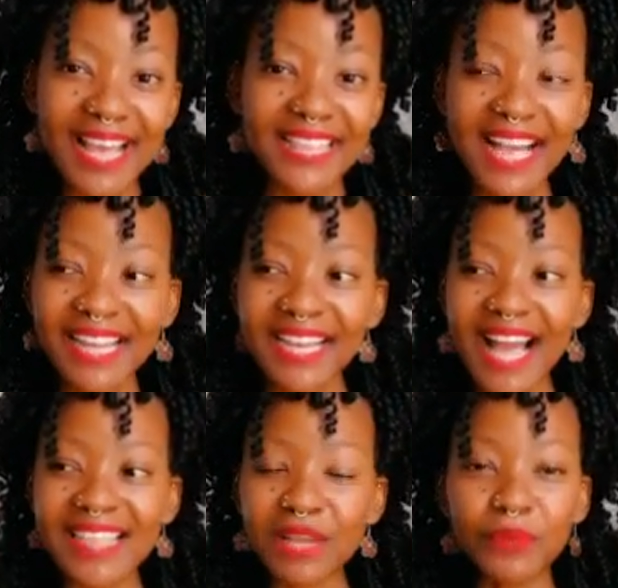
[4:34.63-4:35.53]
The kind of
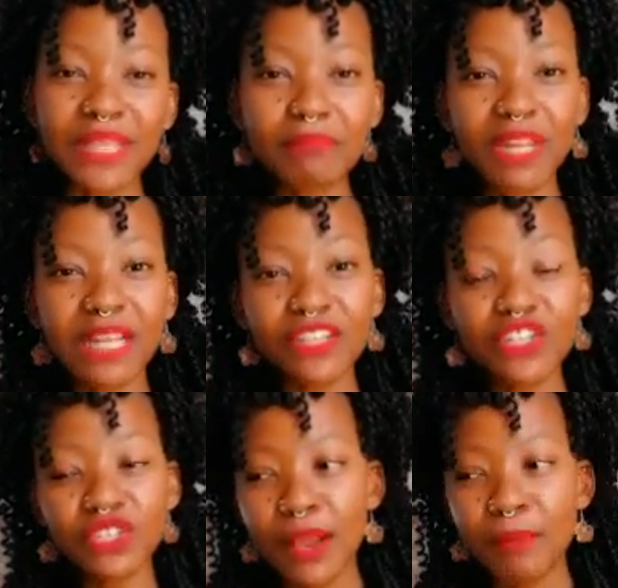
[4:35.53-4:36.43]
guy that will immediately
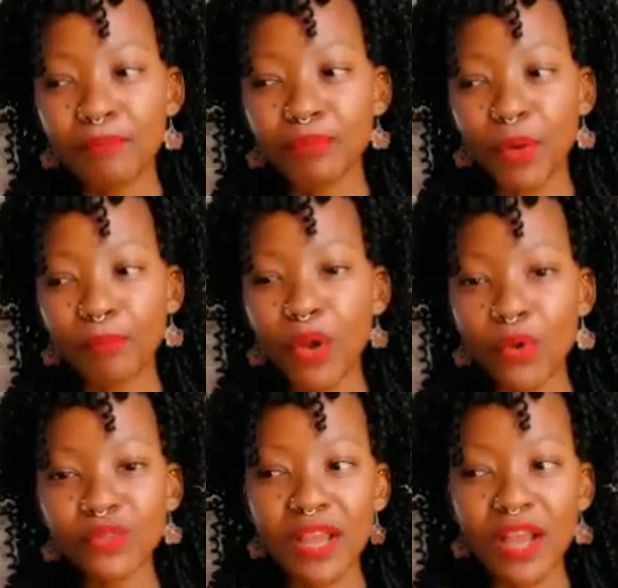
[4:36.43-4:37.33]
just
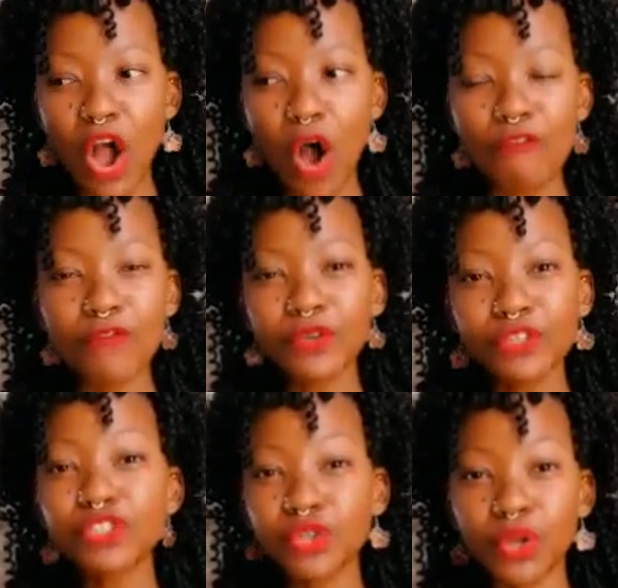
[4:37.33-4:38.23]
propose
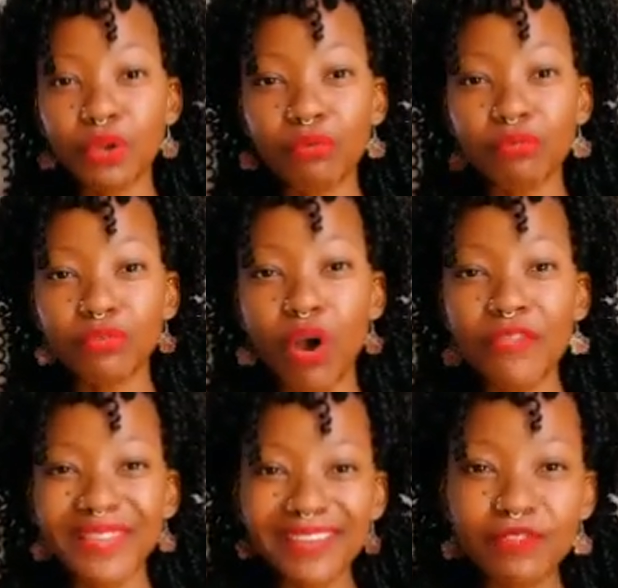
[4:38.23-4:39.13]
offers to you on
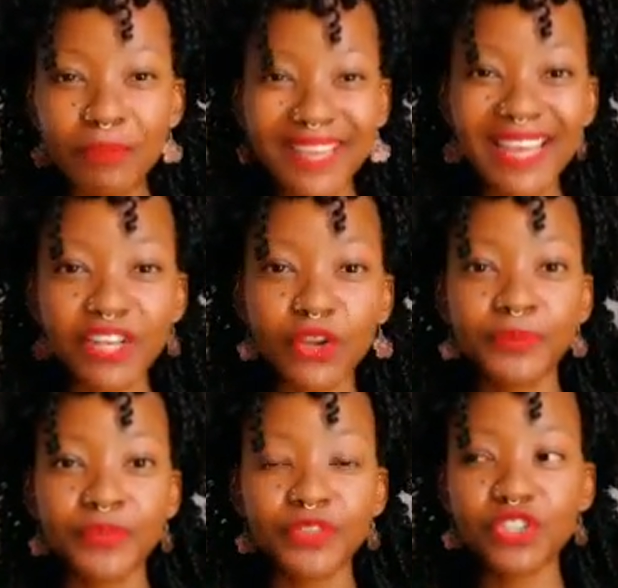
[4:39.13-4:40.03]
the, from the
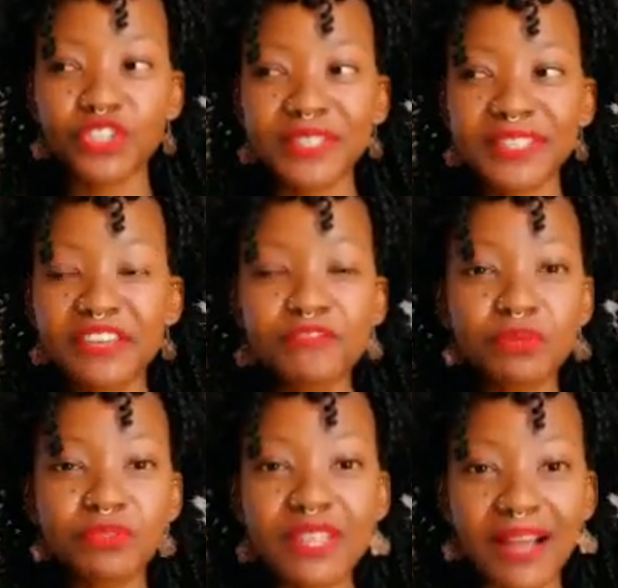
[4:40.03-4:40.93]
get-go to just give you
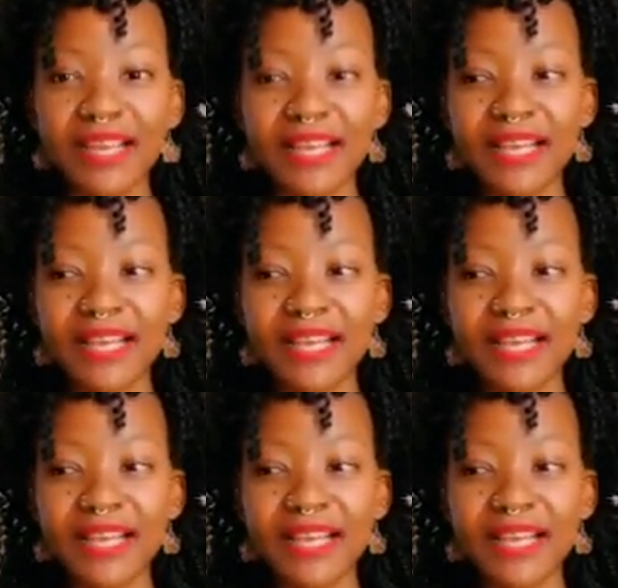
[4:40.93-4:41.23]
stuff.